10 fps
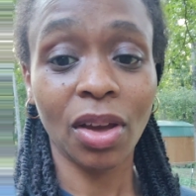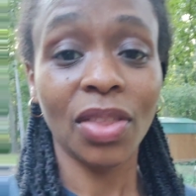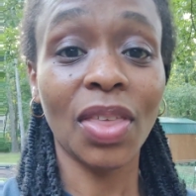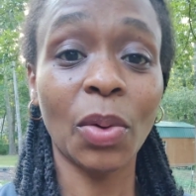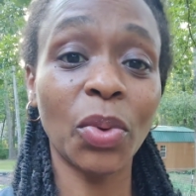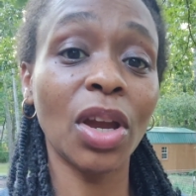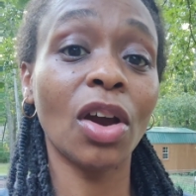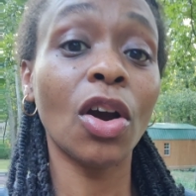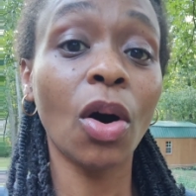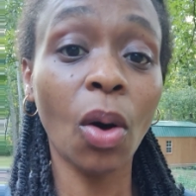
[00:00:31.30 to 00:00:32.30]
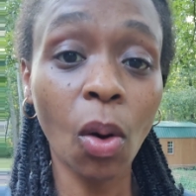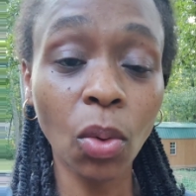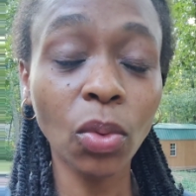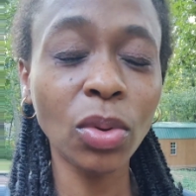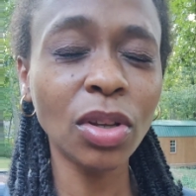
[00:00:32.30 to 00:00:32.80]
that we are
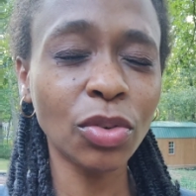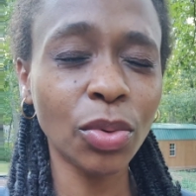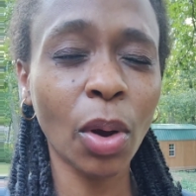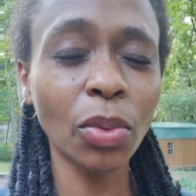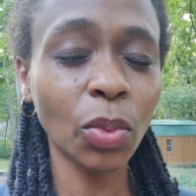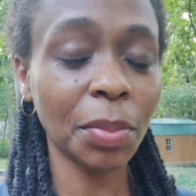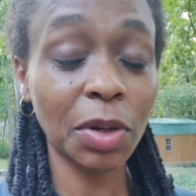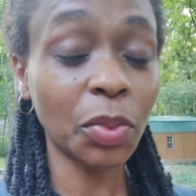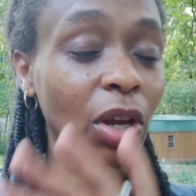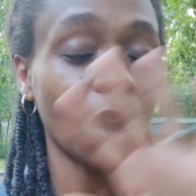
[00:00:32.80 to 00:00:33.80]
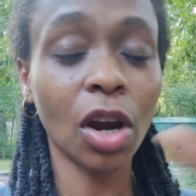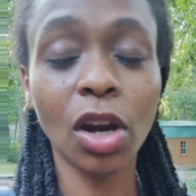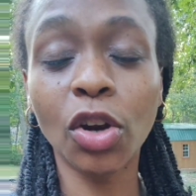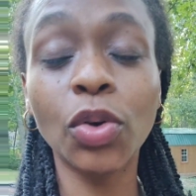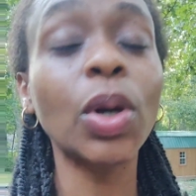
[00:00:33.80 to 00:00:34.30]
whole grown women. We are
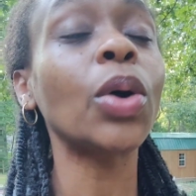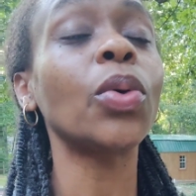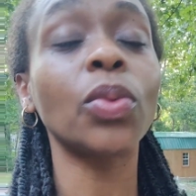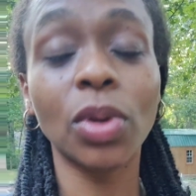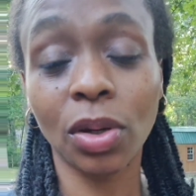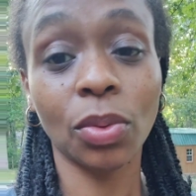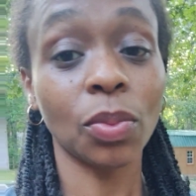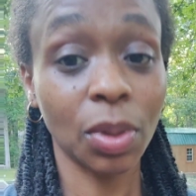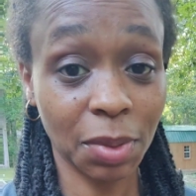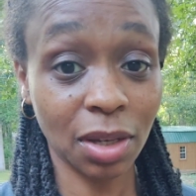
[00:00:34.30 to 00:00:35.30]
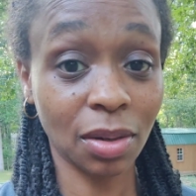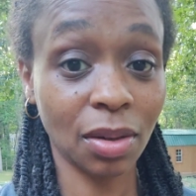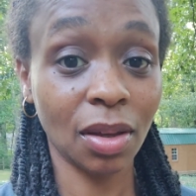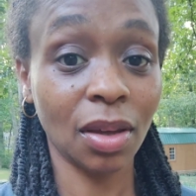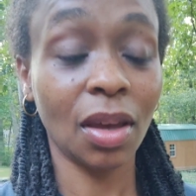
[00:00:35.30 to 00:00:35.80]
grown women.
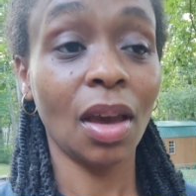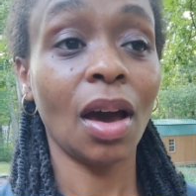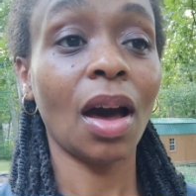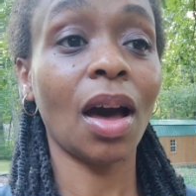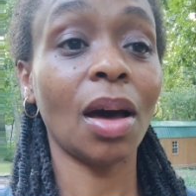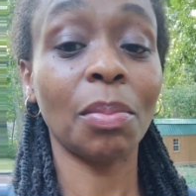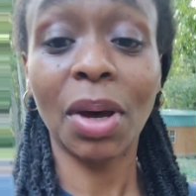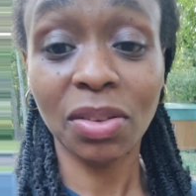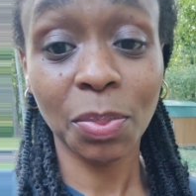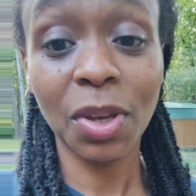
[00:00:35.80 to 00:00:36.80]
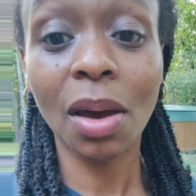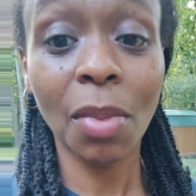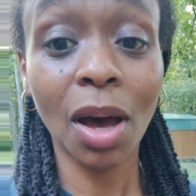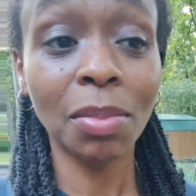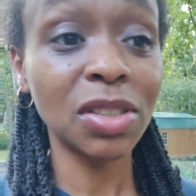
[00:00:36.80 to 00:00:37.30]
Um, about to become
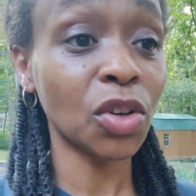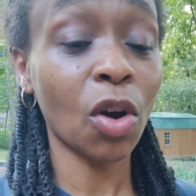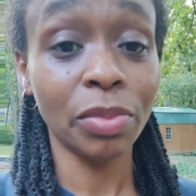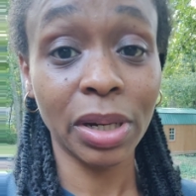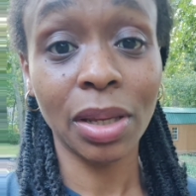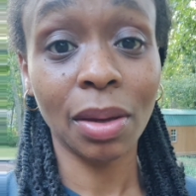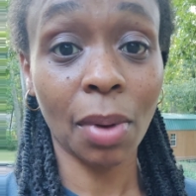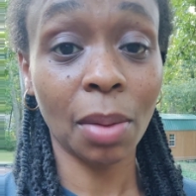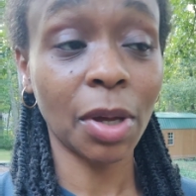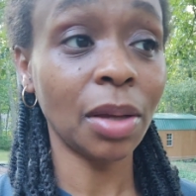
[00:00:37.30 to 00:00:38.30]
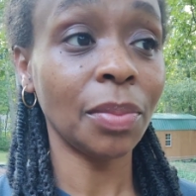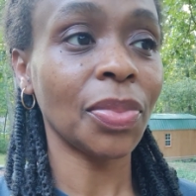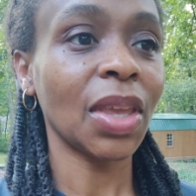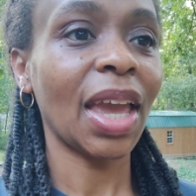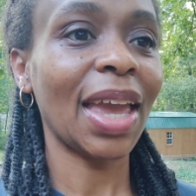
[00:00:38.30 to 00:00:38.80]
mamas or already a mama.
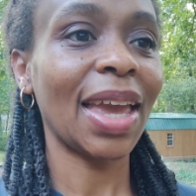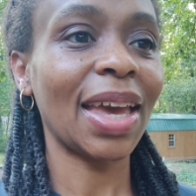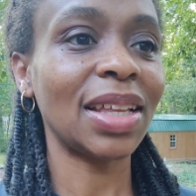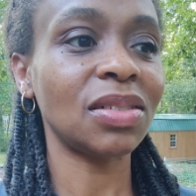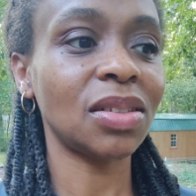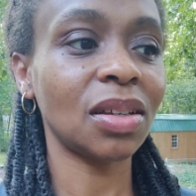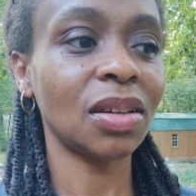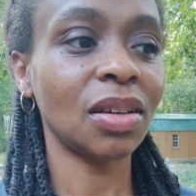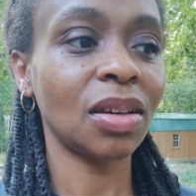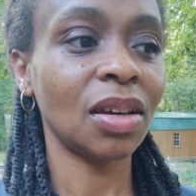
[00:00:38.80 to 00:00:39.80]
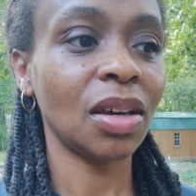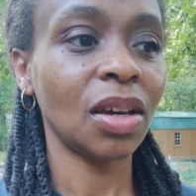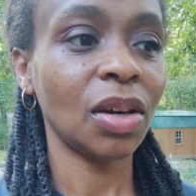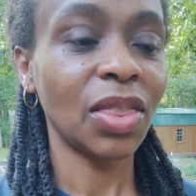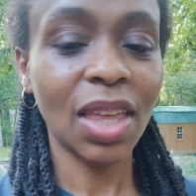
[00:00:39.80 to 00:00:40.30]
And
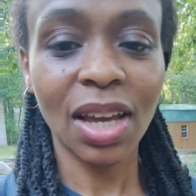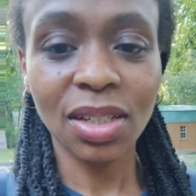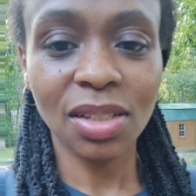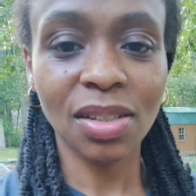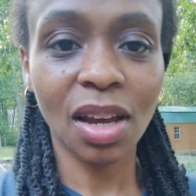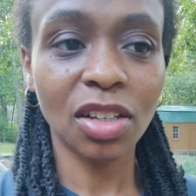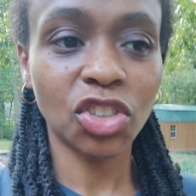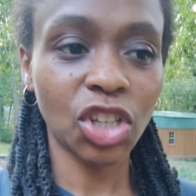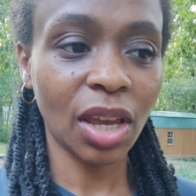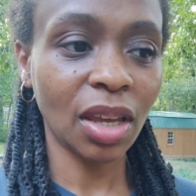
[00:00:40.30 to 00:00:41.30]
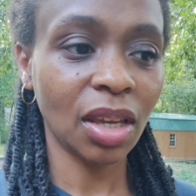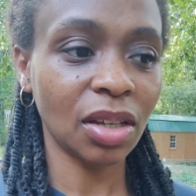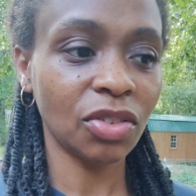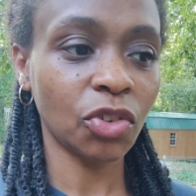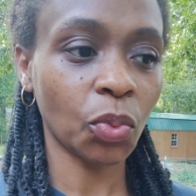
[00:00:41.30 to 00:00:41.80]
that does not
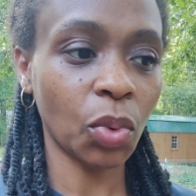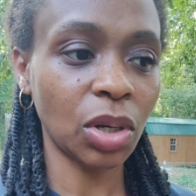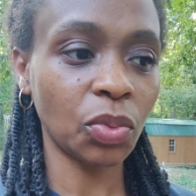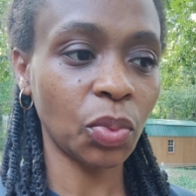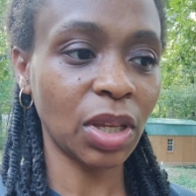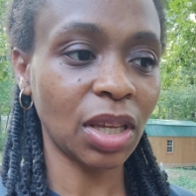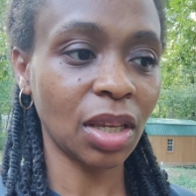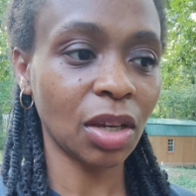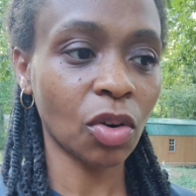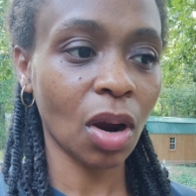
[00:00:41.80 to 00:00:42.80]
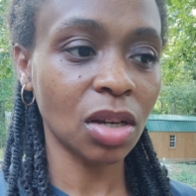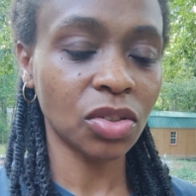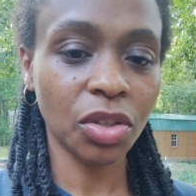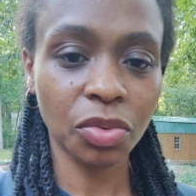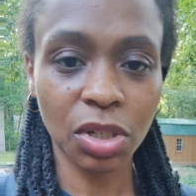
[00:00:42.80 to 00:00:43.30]
change when we cross
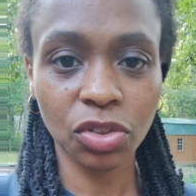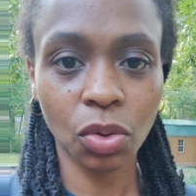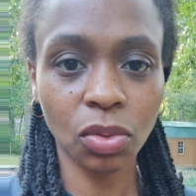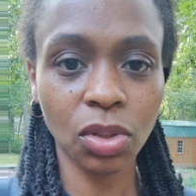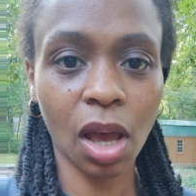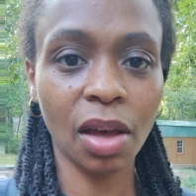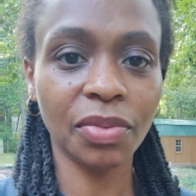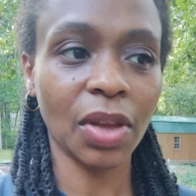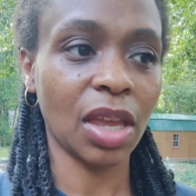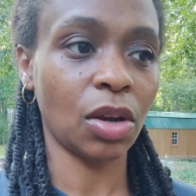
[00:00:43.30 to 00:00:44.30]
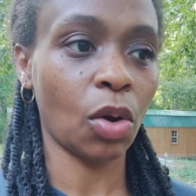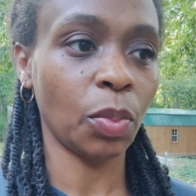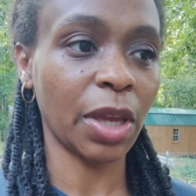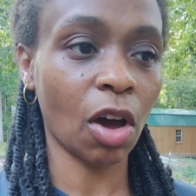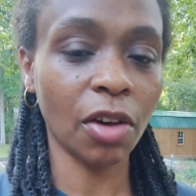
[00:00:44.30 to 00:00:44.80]
the threshold of an
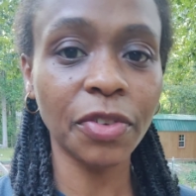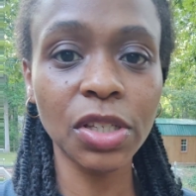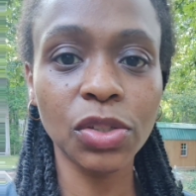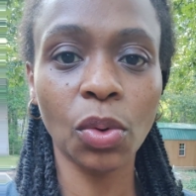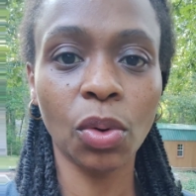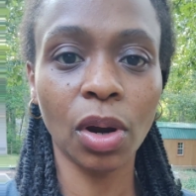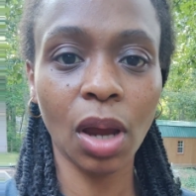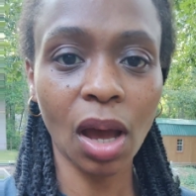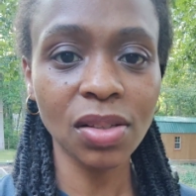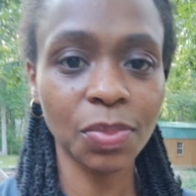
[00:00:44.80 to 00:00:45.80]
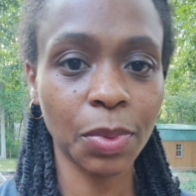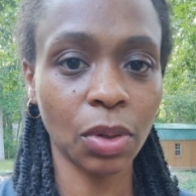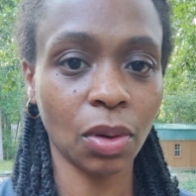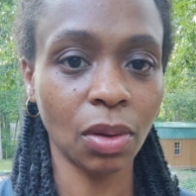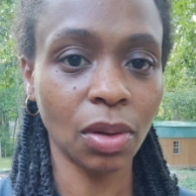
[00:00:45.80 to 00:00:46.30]
OB office or a hospital.